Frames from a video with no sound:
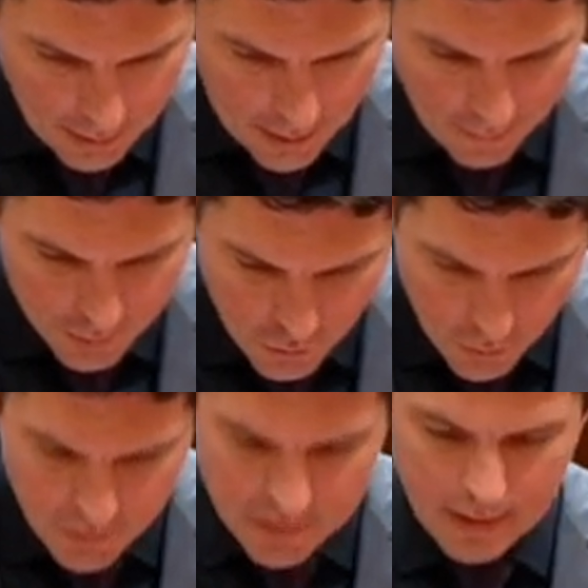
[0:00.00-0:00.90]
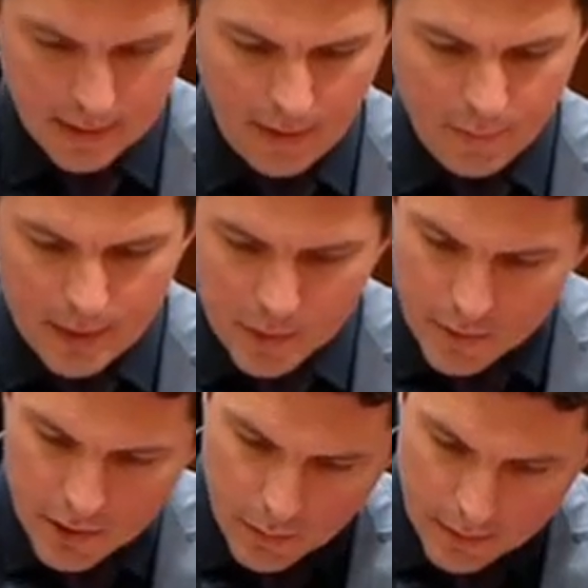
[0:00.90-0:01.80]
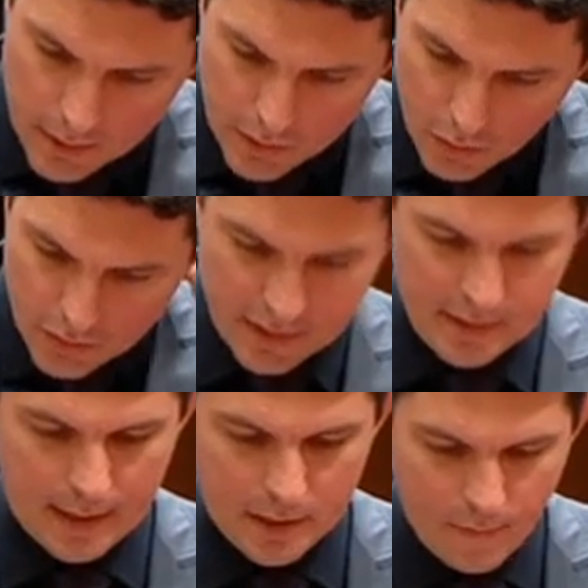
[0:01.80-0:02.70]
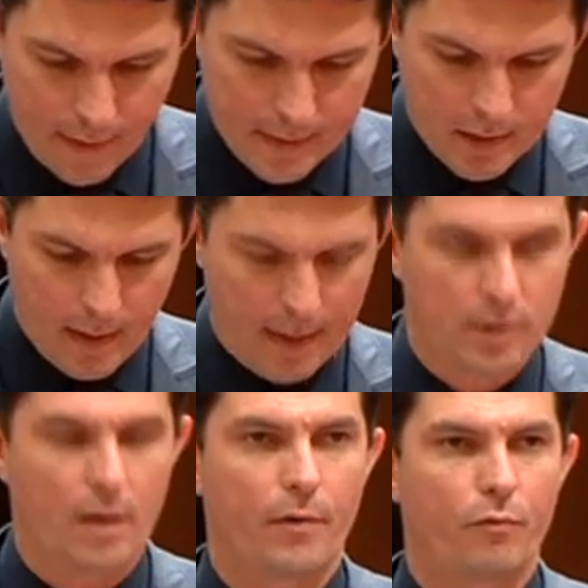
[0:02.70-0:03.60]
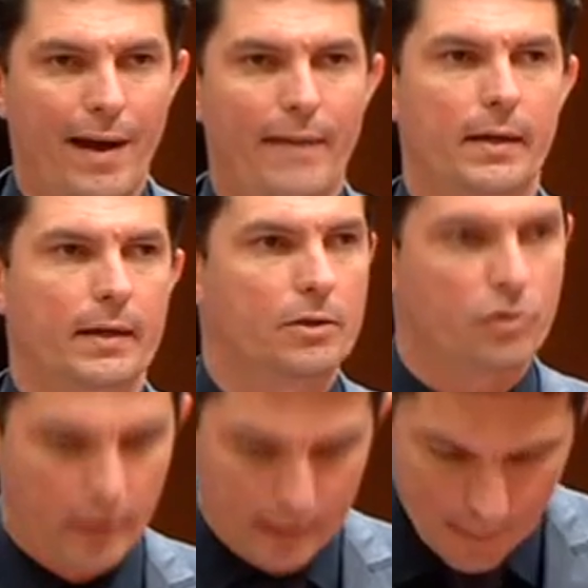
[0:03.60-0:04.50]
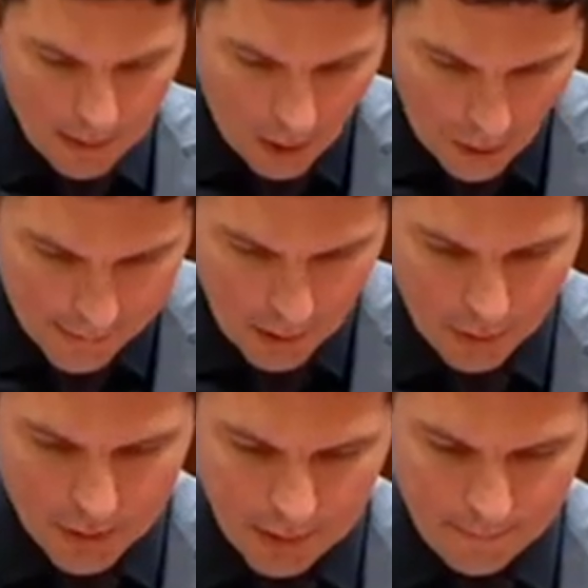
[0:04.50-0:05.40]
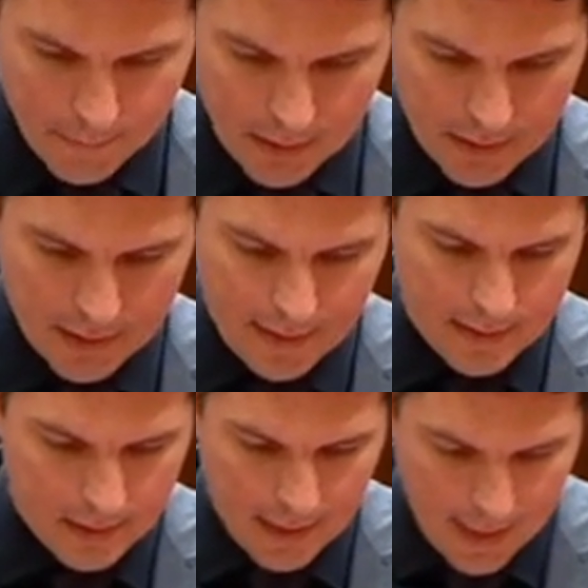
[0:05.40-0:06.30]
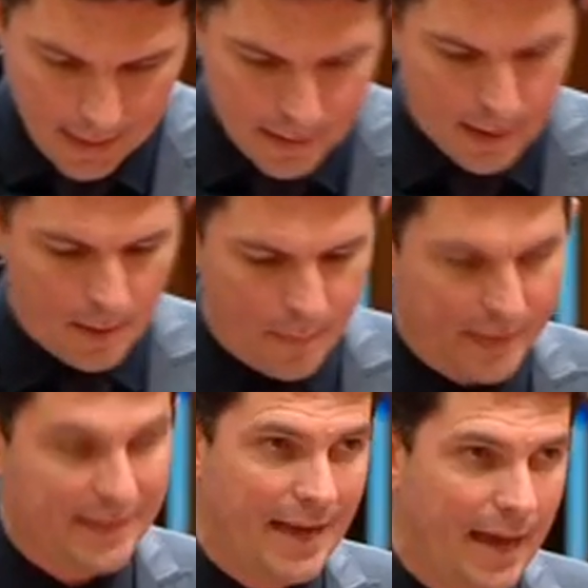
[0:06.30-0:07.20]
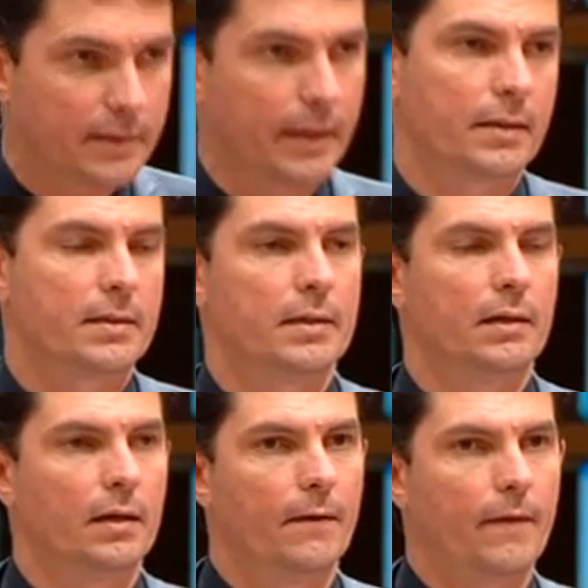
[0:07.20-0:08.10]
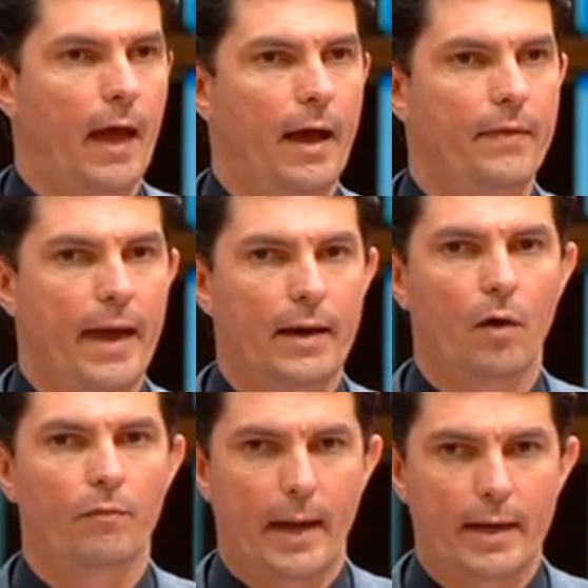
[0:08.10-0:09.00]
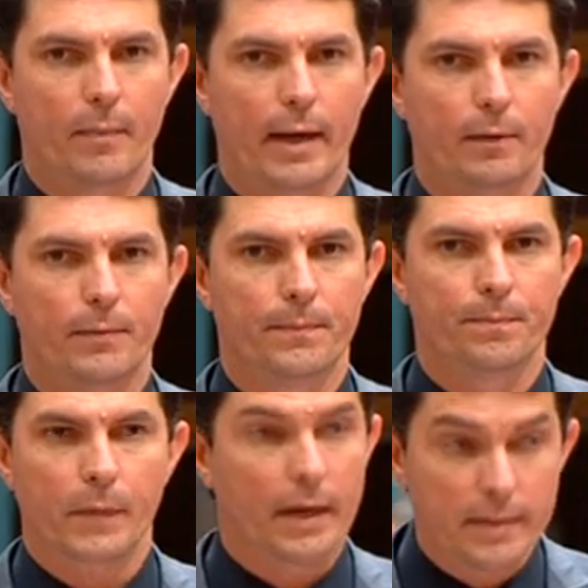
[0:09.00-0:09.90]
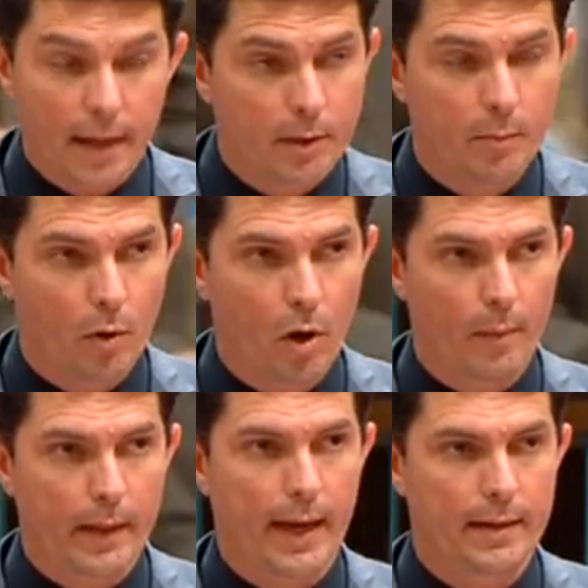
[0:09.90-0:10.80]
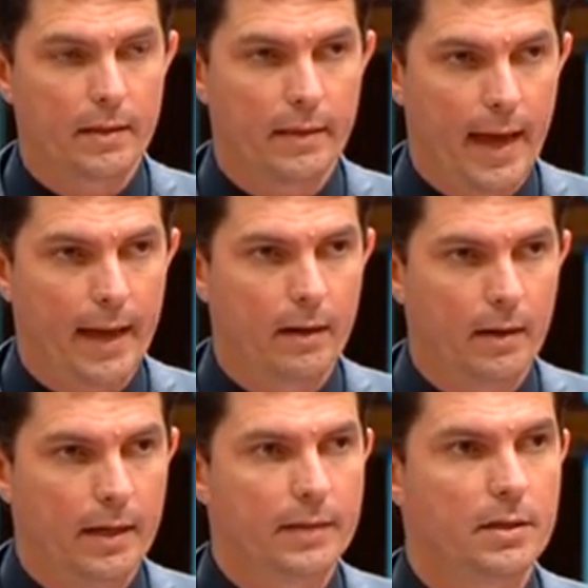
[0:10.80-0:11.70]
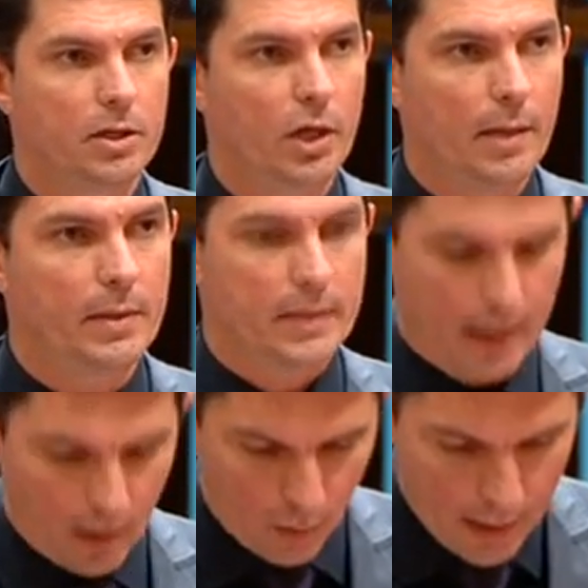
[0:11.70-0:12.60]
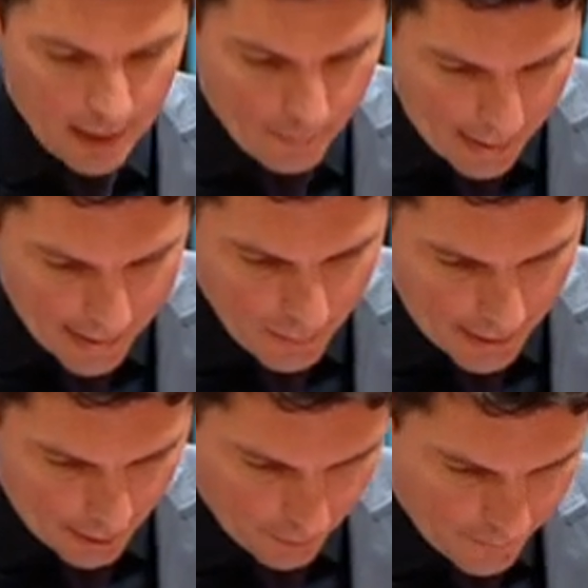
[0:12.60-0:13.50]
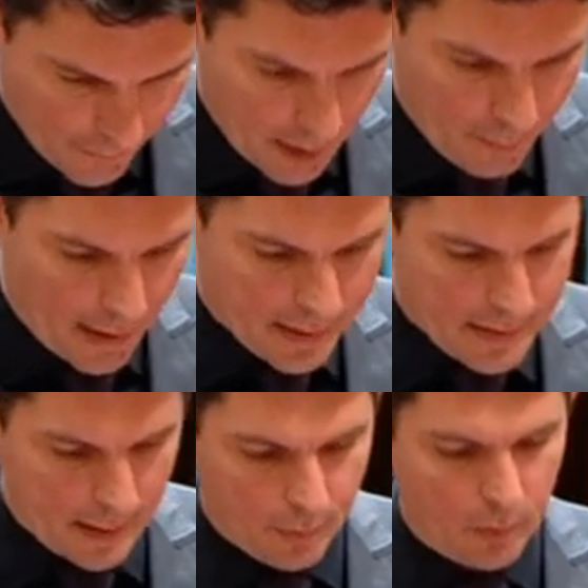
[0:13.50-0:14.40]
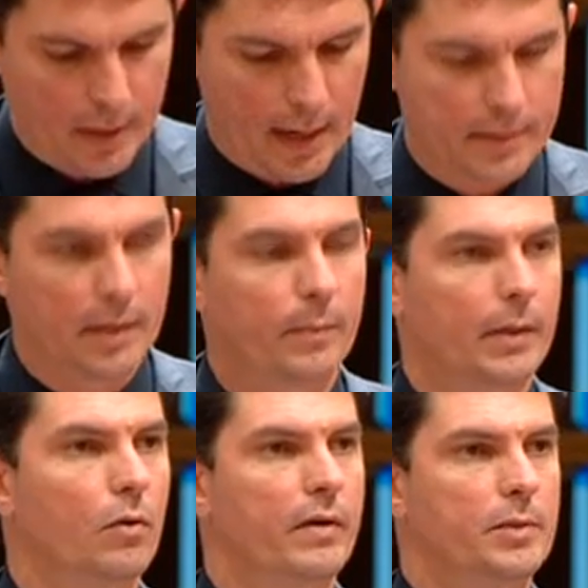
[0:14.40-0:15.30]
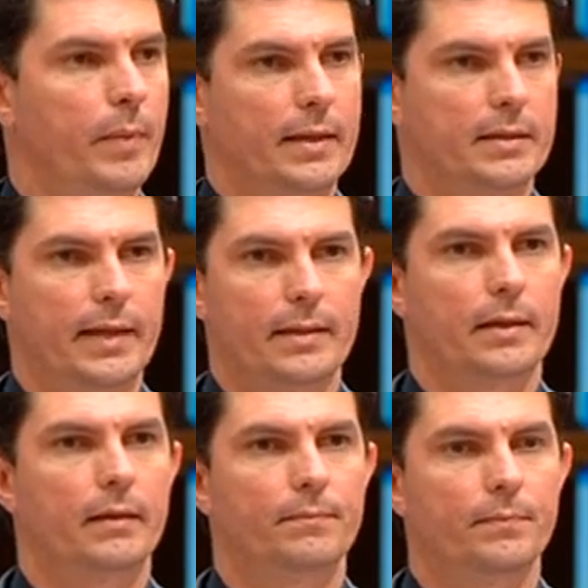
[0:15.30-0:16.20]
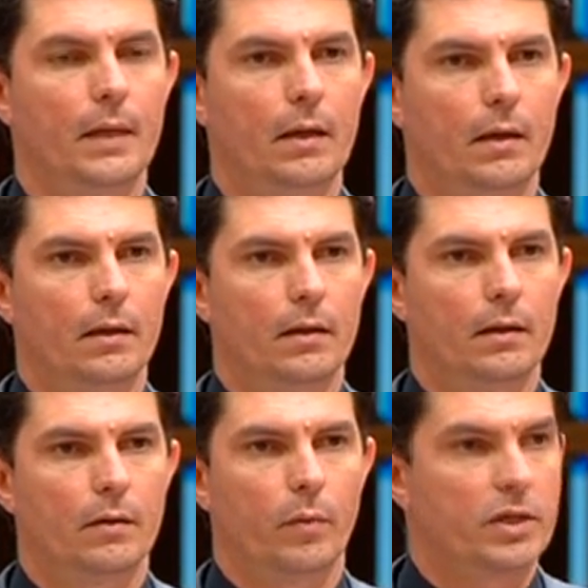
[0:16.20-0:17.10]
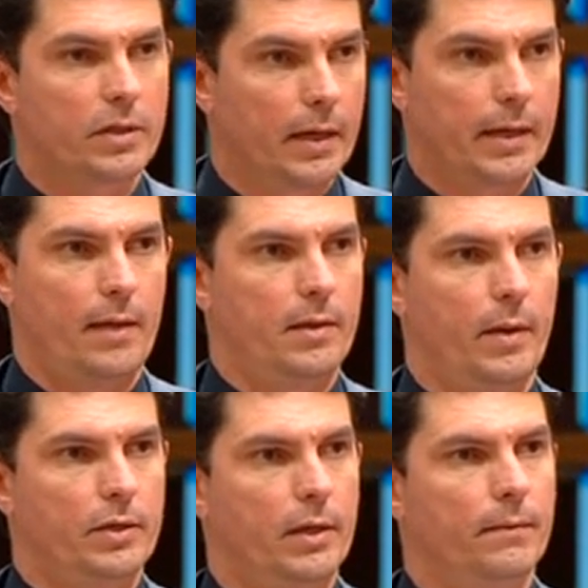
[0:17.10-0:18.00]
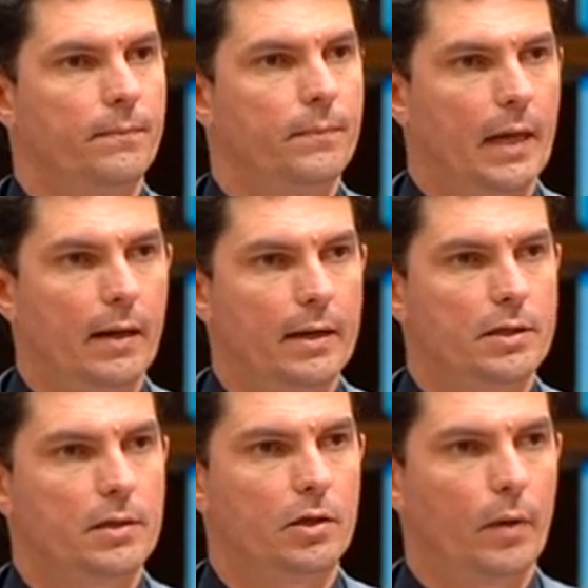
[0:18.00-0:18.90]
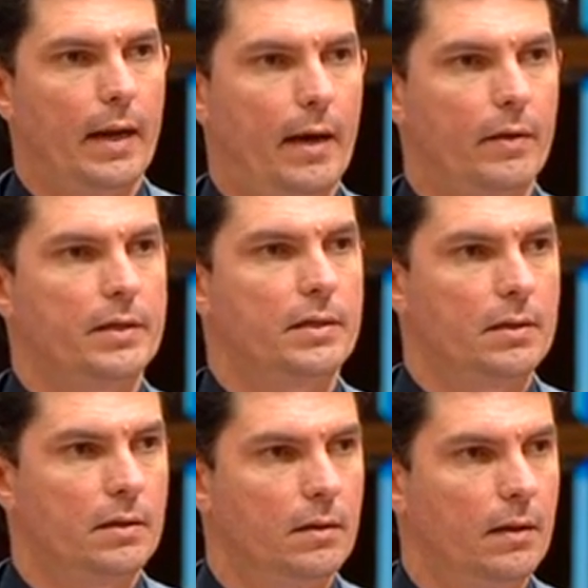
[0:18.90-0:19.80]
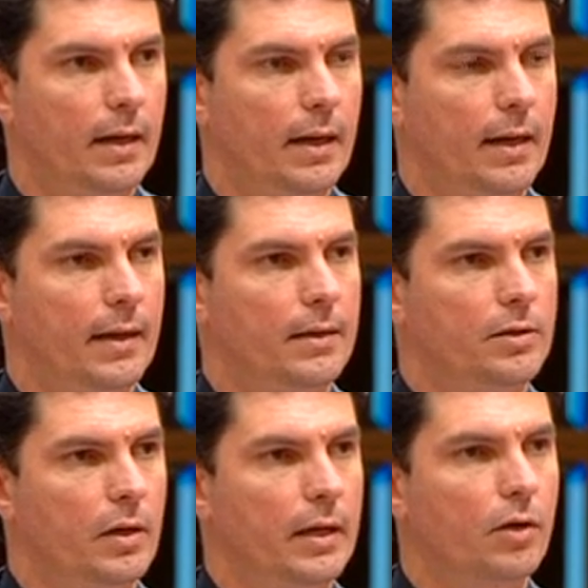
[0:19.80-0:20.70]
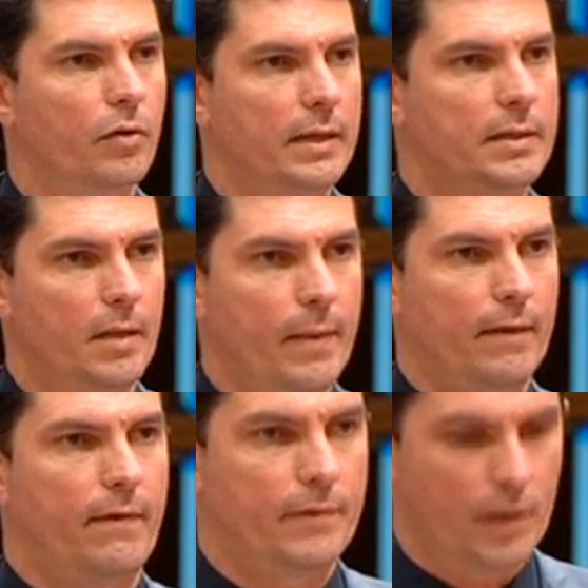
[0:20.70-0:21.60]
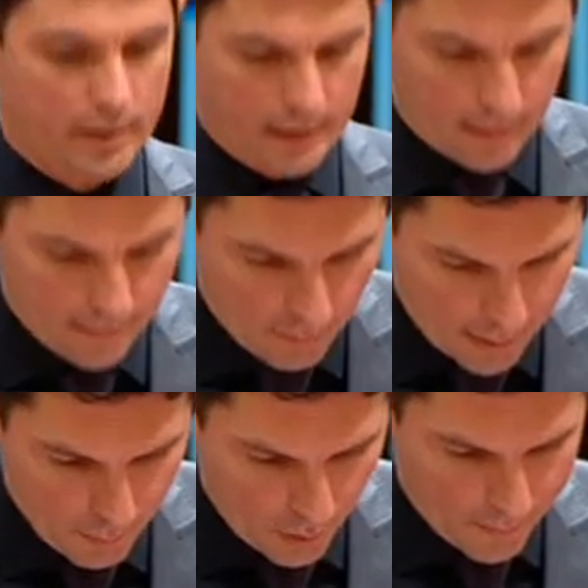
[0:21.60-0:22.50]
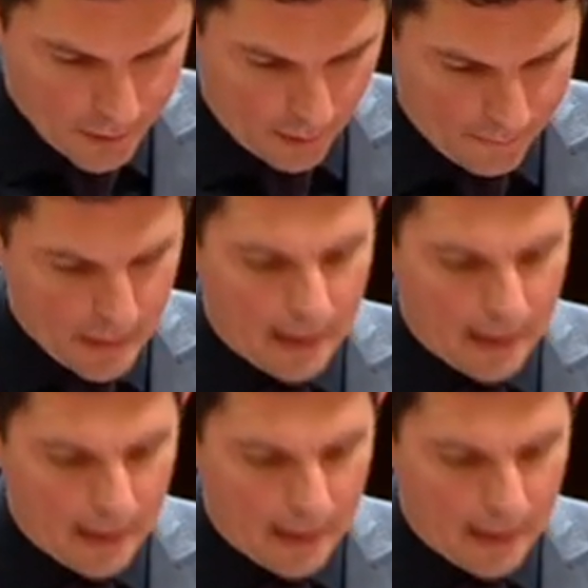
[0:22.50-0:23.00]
And the truth is that the government is pursuing this course to satisfy the demands of a rather extreme ideology. Let's get that to the end. But the tactics are that of blackmail. It's nothing more complicated than that. It's as cheap as hell. Blackmail. Pass our broadcasting bill or SBS gets it. We're just going to cut the budget unless you allow us to increase the amount of advertising that they run in prime time.